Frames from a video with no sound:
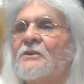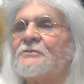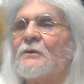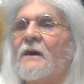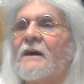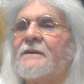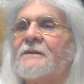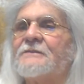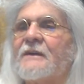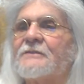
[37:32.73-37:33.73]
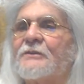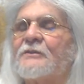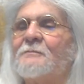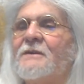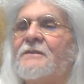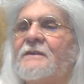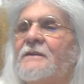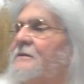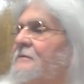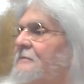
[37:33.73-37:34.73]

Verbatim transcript: so I guess that's going to be the